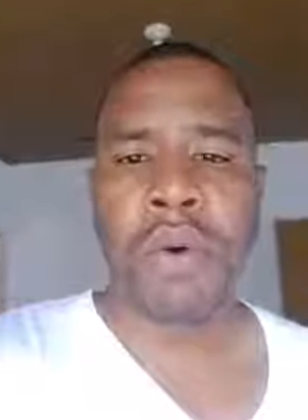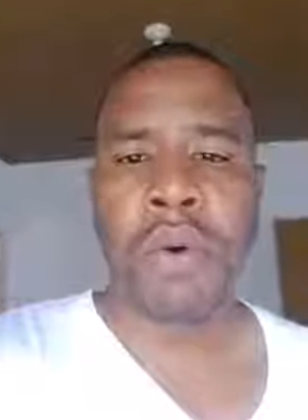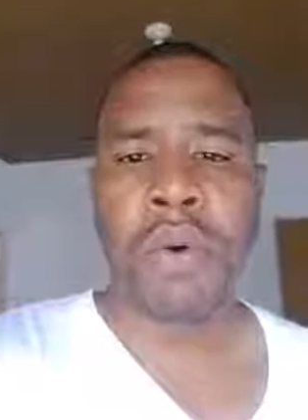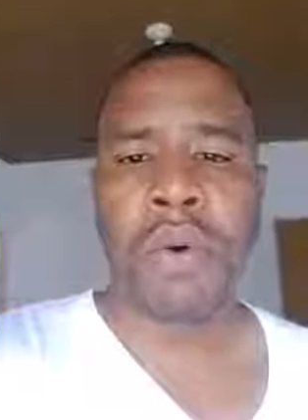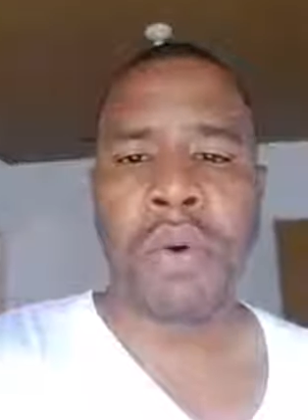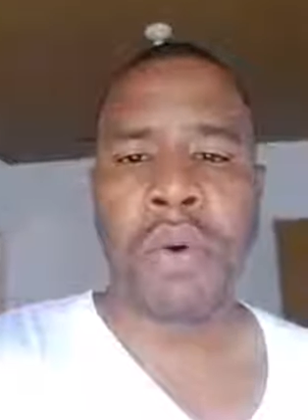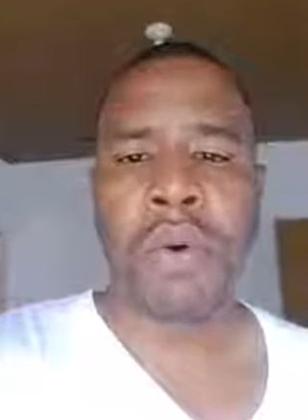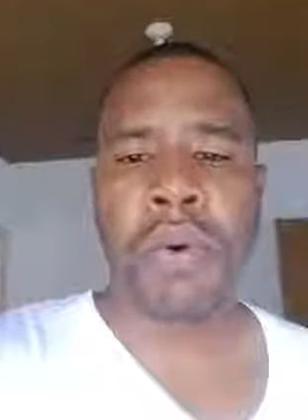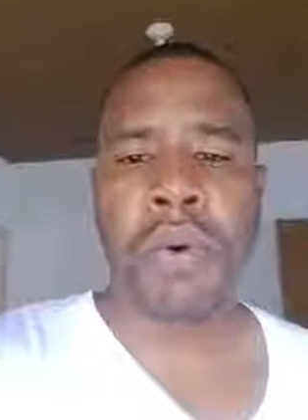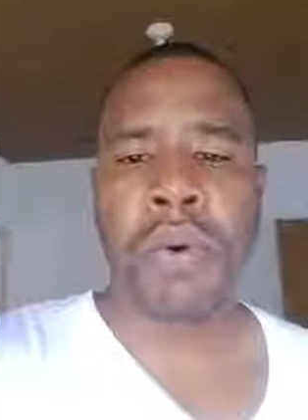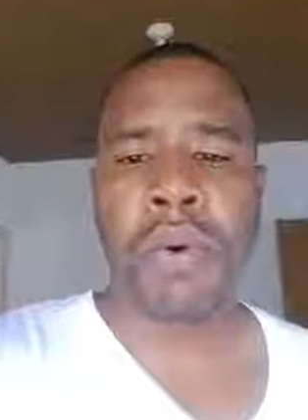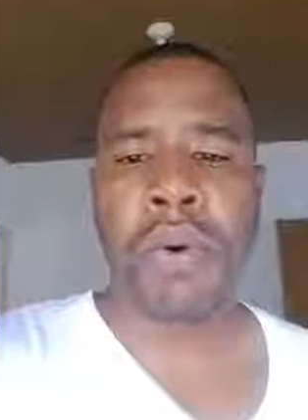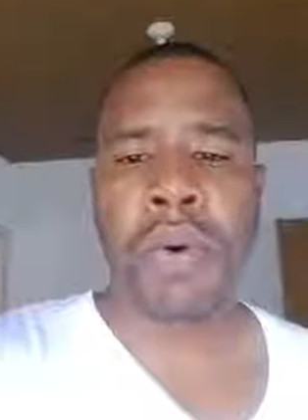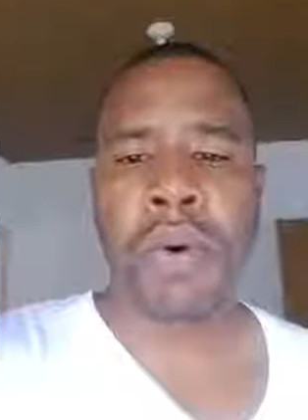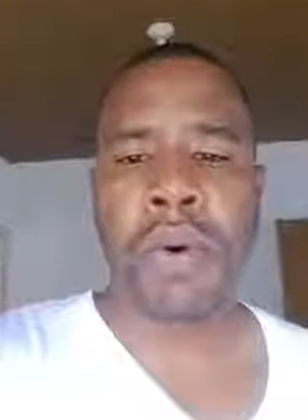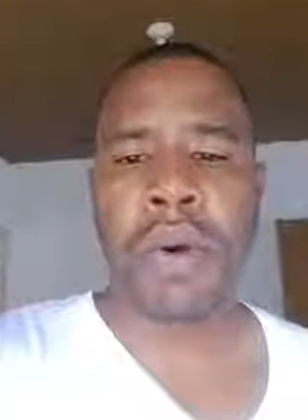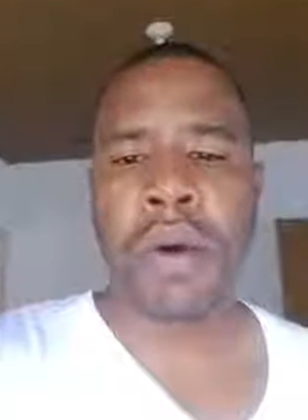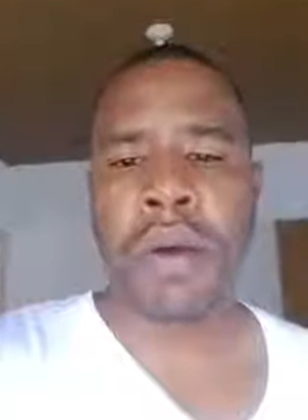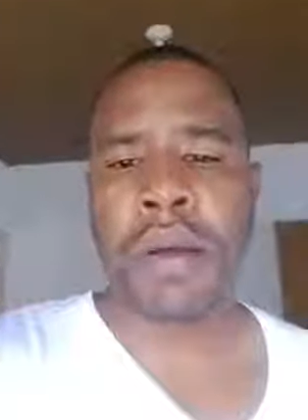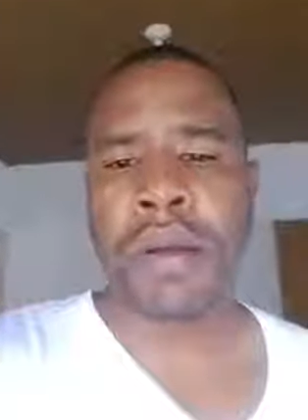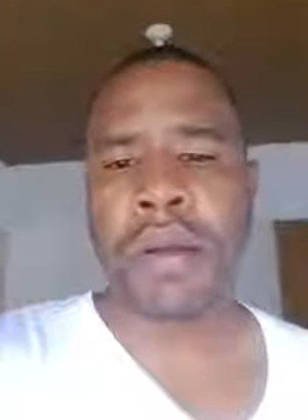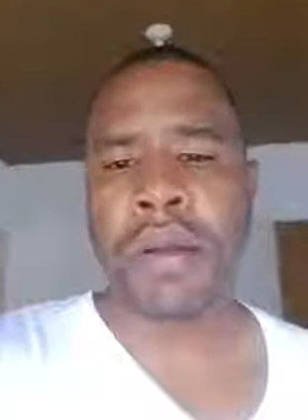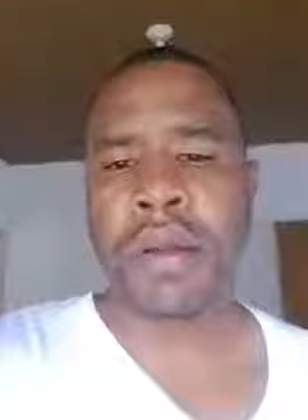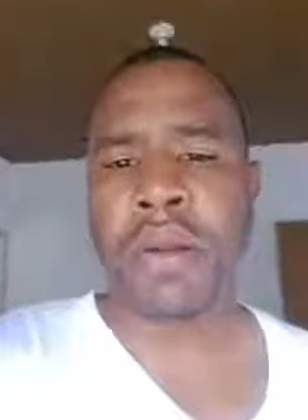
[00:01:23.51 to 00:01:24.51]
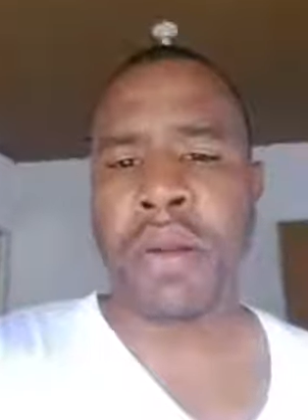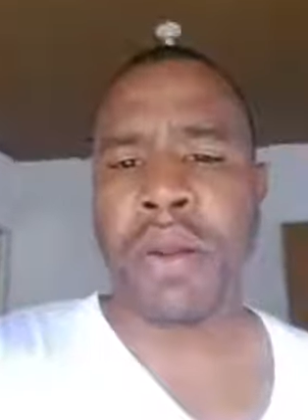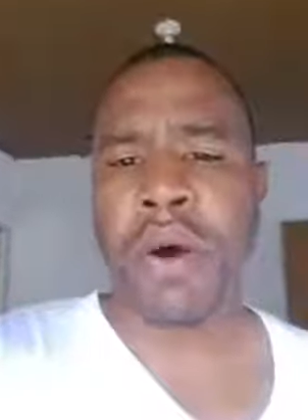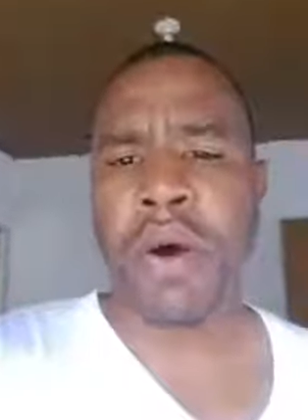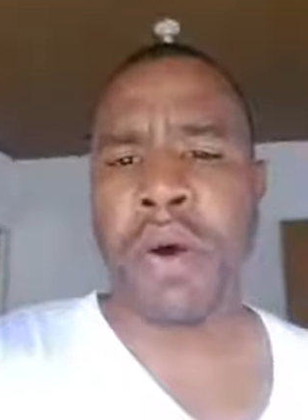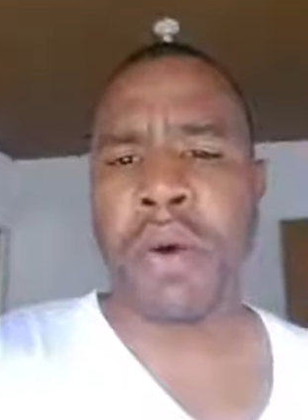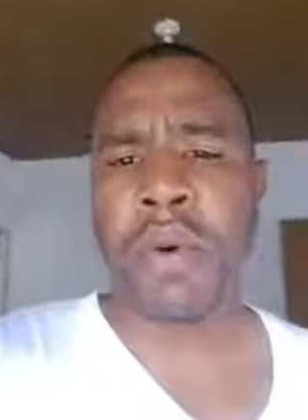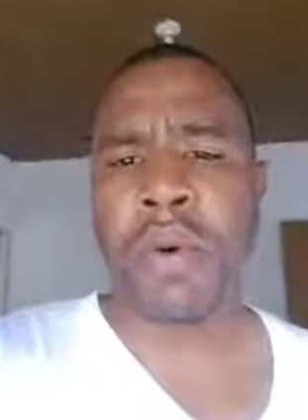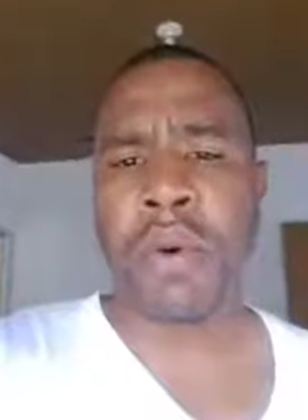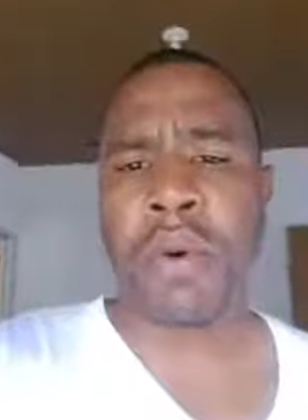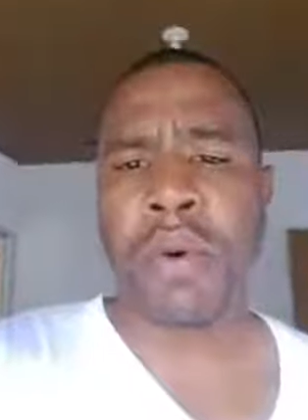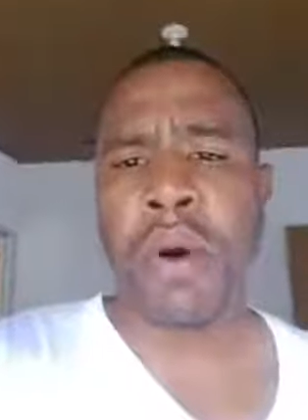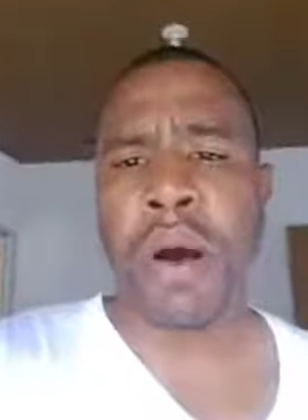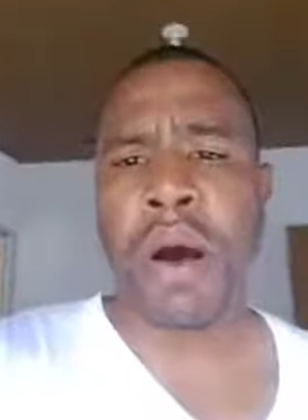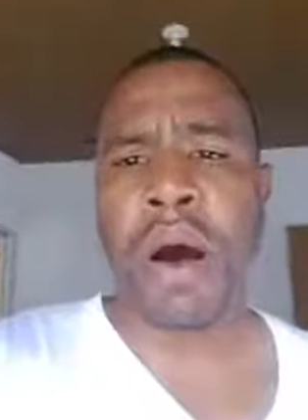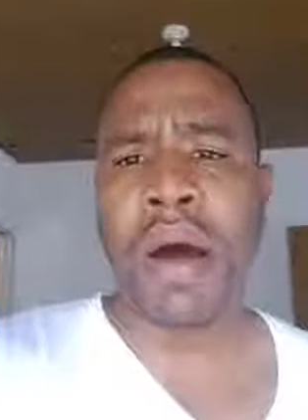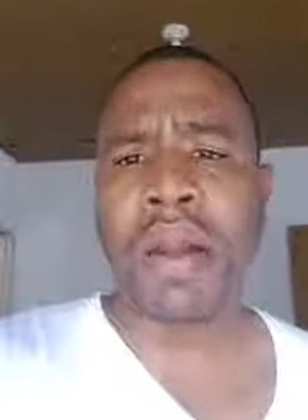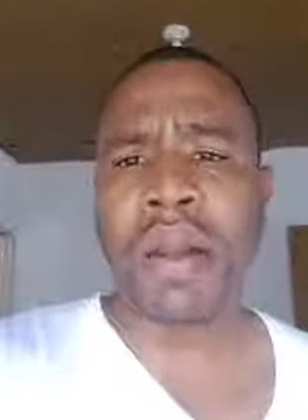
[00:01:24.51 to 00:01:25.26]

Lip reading: who now